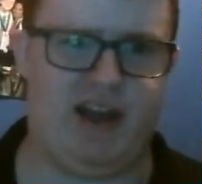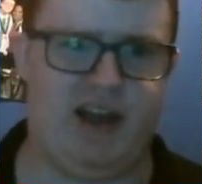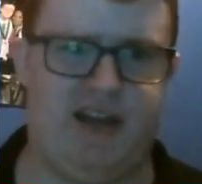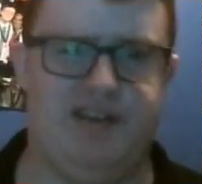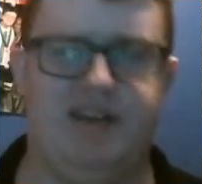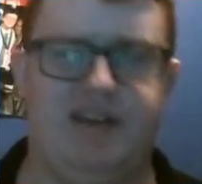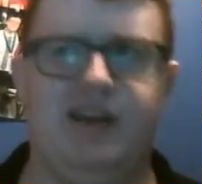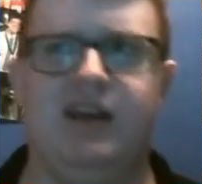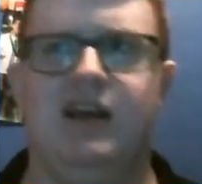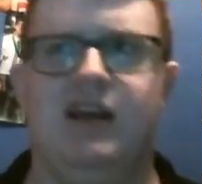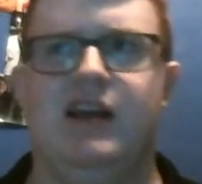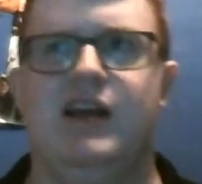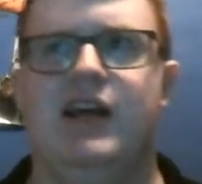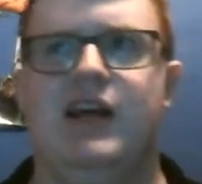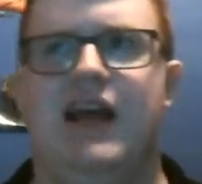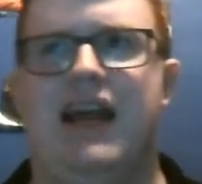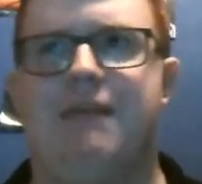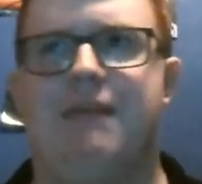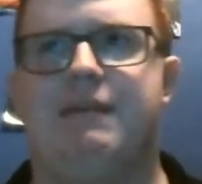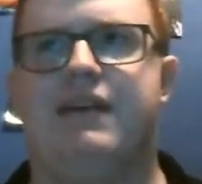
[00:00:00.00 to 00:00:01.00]
And
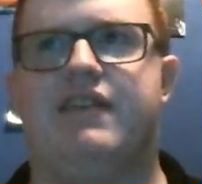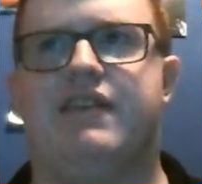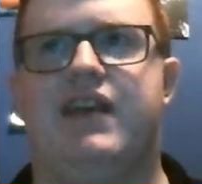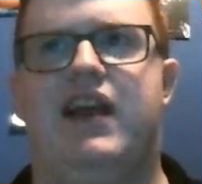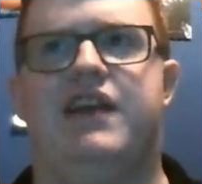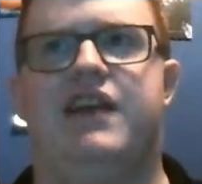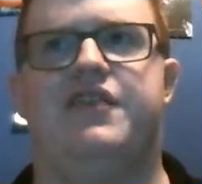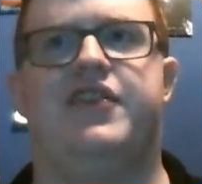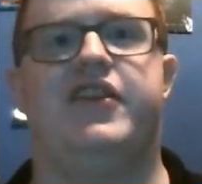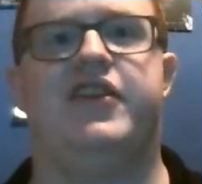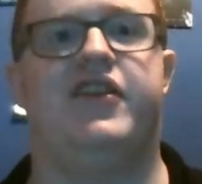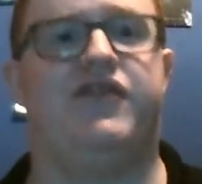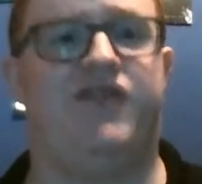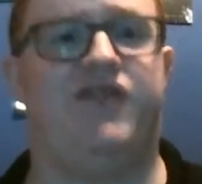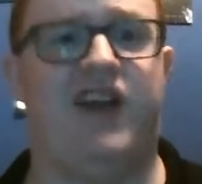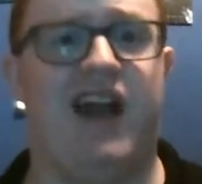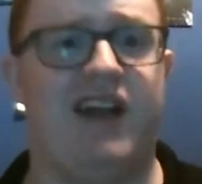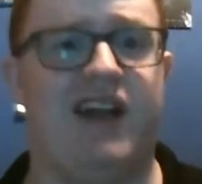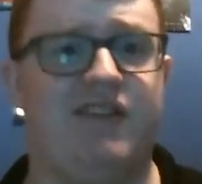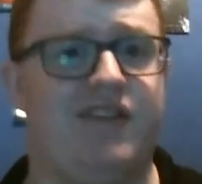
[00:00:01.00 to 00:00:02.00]
he basically has to
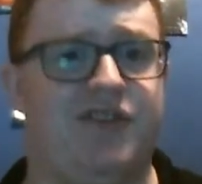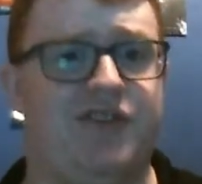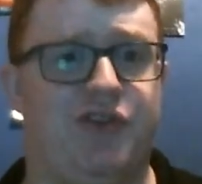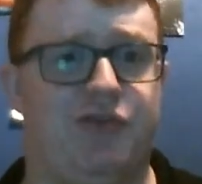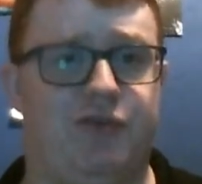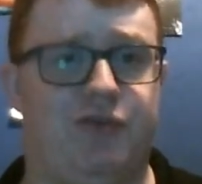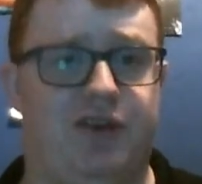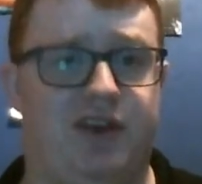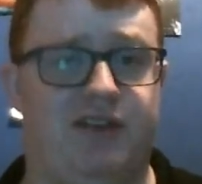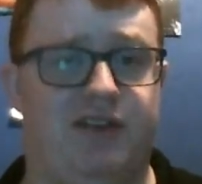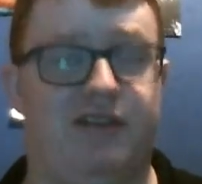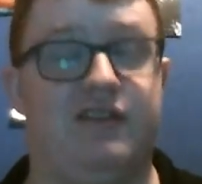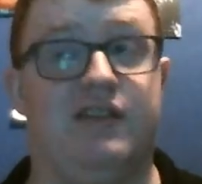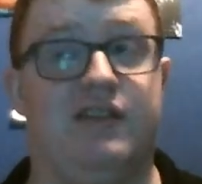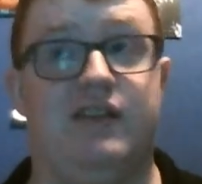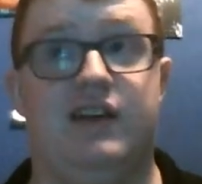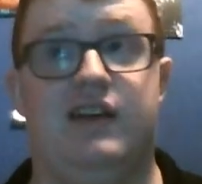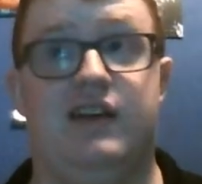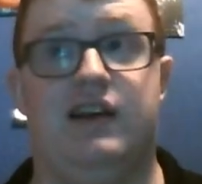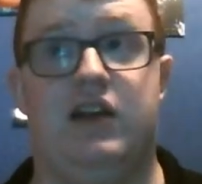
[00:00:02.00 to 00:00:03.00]
survive this arena
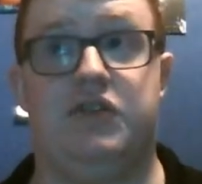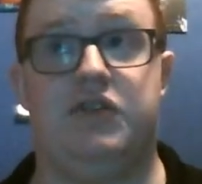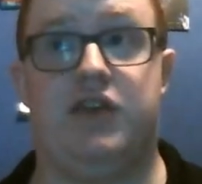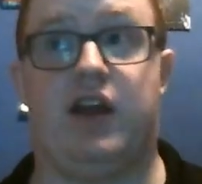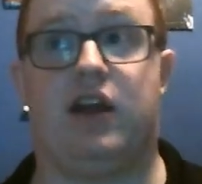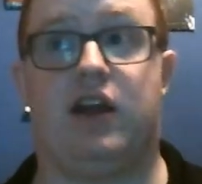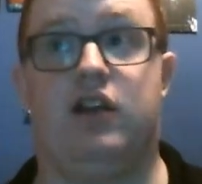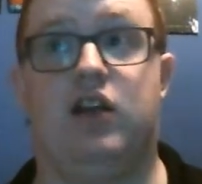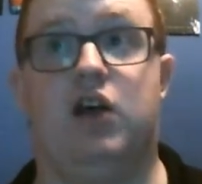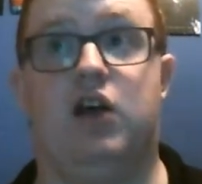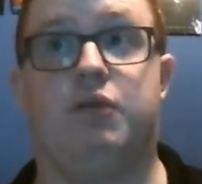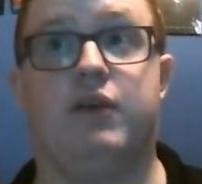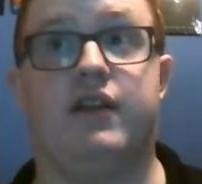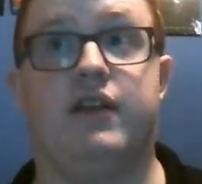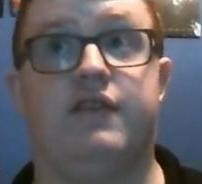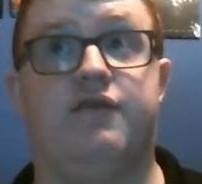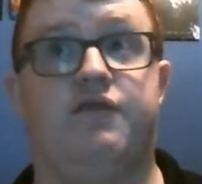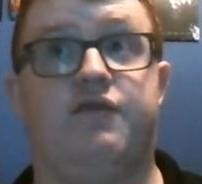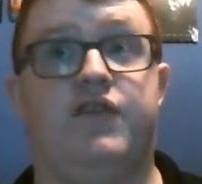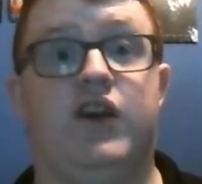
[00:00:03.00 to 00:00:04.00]
and thing along
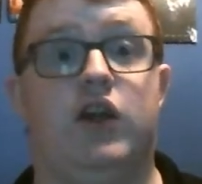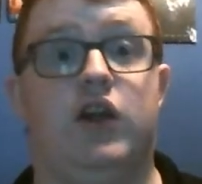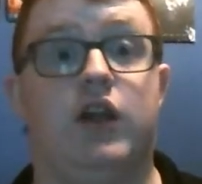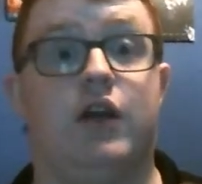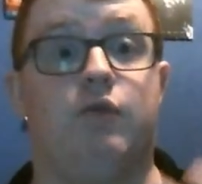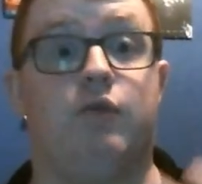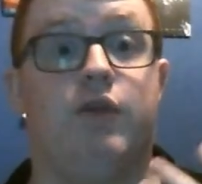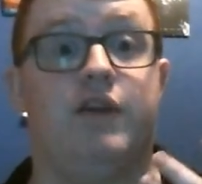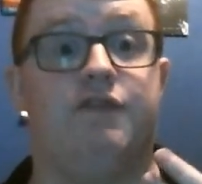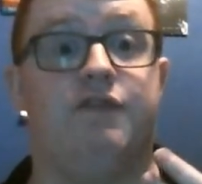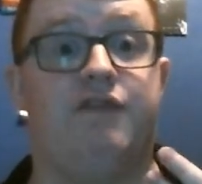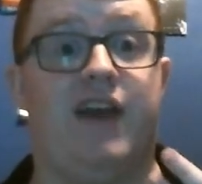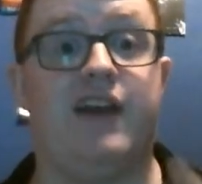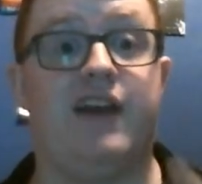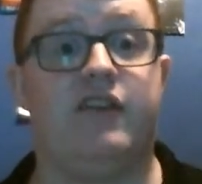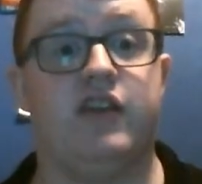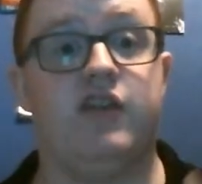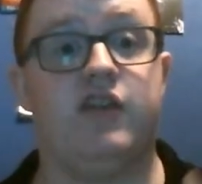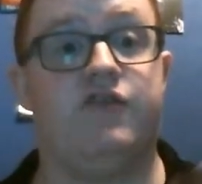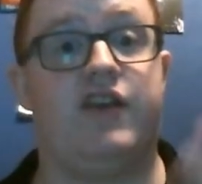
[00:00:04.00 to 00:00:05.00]
with dealing with
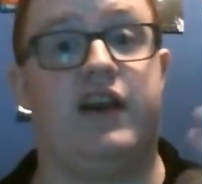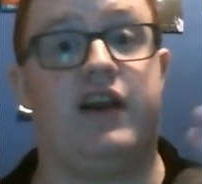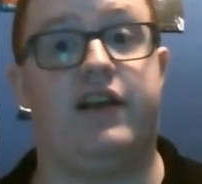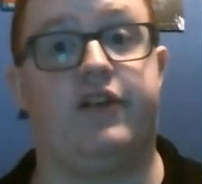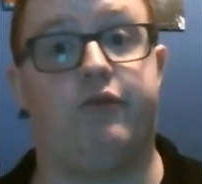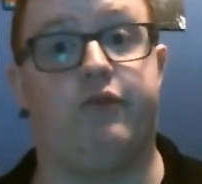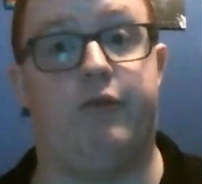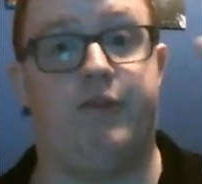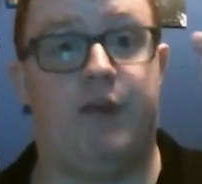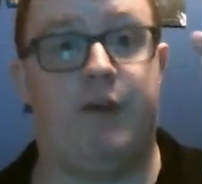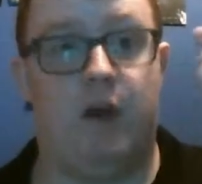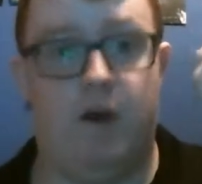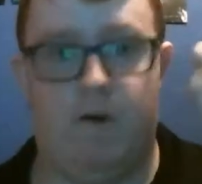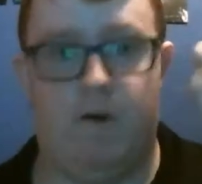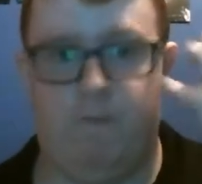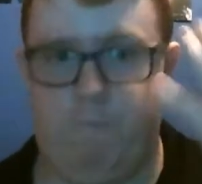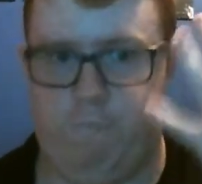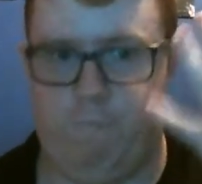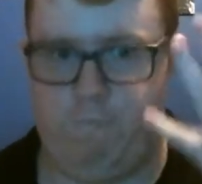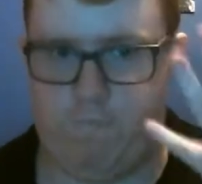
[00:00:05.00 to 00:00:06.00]
face to face with
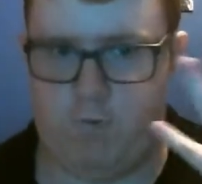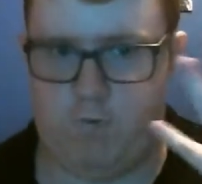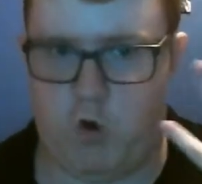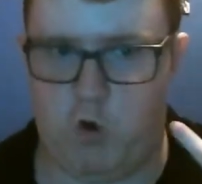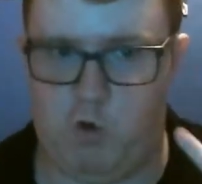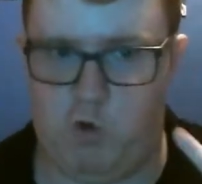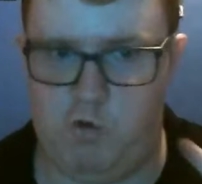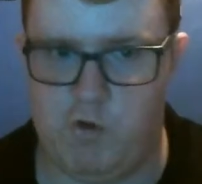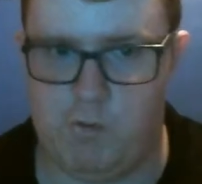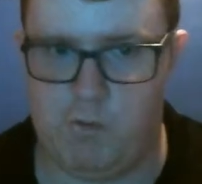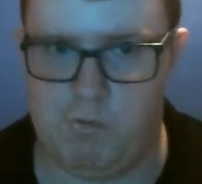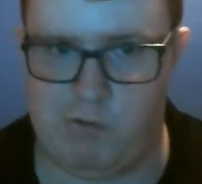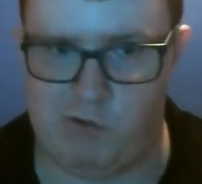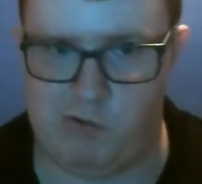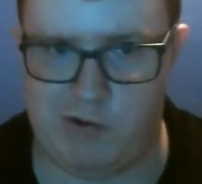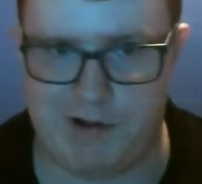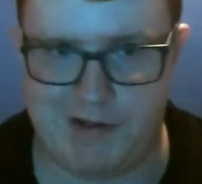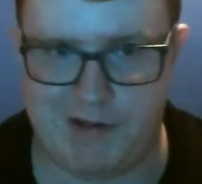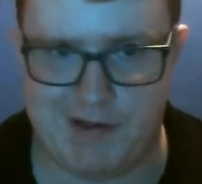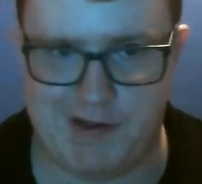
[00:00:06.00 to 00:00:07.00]

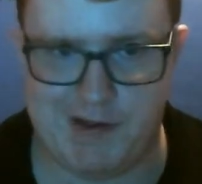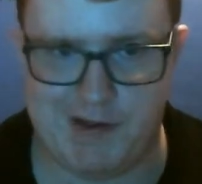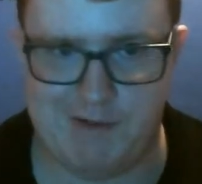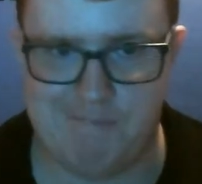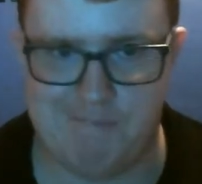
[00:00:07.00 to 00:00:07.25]
Voldemort.